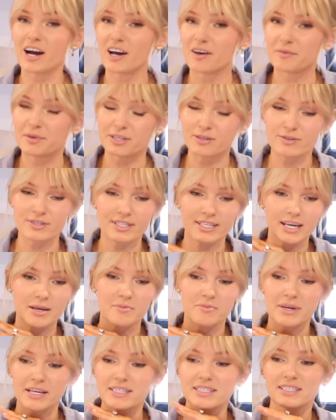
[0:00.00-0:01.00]
I've been using
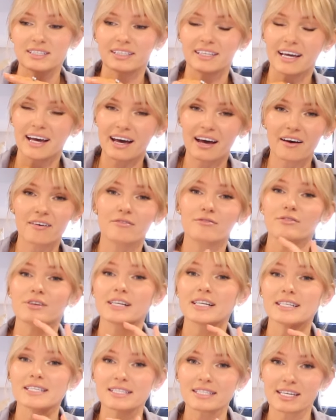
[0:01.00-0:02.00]
it basically
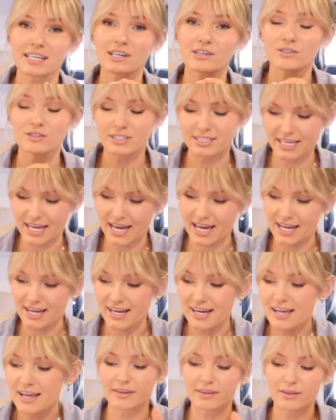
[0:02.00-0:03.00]
every single day,
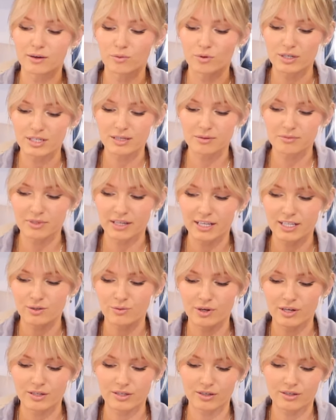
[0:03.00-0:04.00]
and then there were some nights
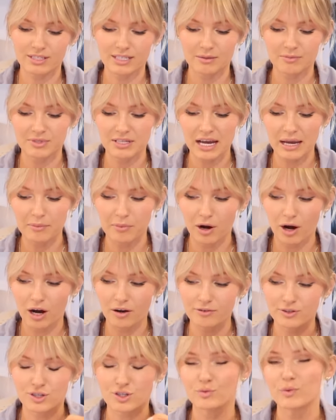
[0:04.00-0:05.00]
where I took some time
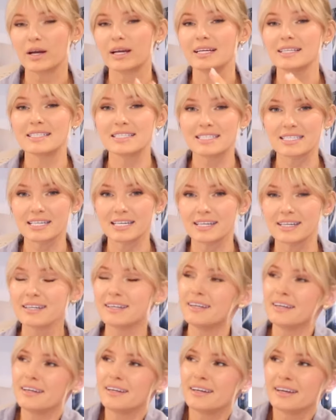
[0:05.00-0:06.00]
off just so I can see,
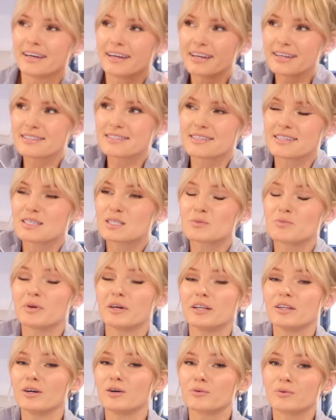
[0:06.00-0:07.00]
is this
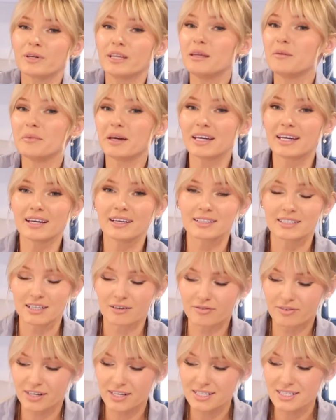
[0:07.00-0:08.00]
pillow really making a
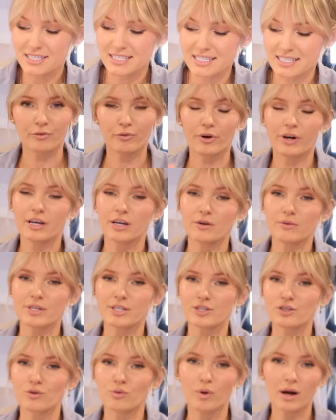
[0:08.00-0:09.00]
difference? Before I go
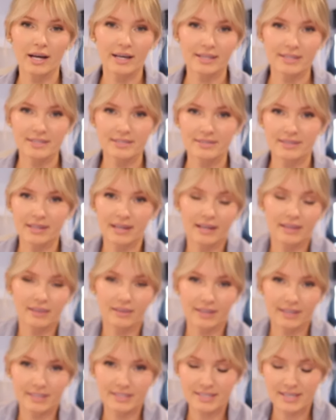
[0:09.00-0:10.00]
into why it is that I
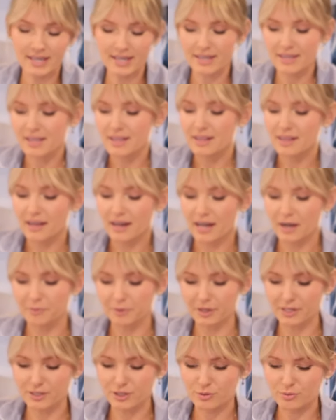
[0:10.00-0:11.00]
liked it, I
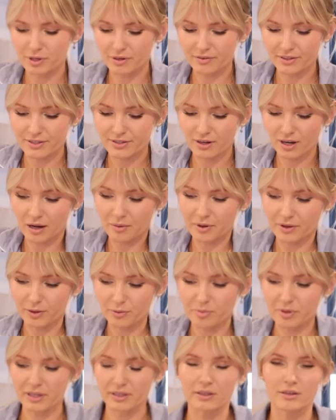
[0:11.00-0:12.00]
wanted to briefly talk about the
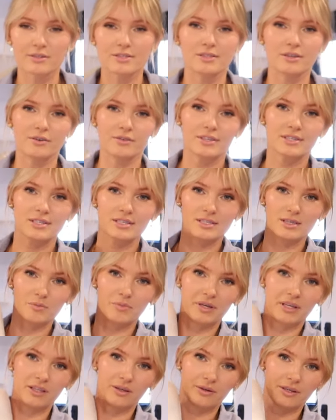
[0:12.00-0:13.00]
pillow. So this is the
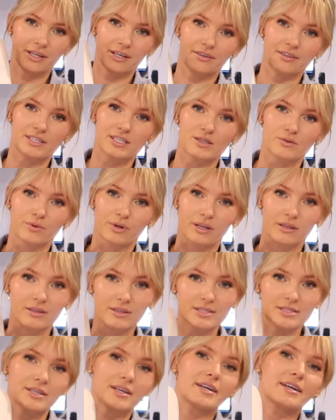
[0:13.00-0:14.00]
pillow here. This is what it
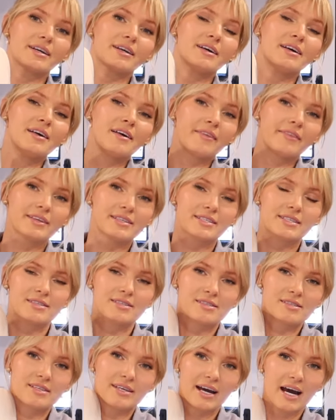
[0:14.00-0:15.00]
looks like. This
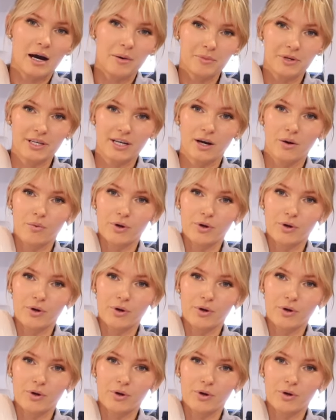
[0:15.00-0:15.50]
is the Omnia.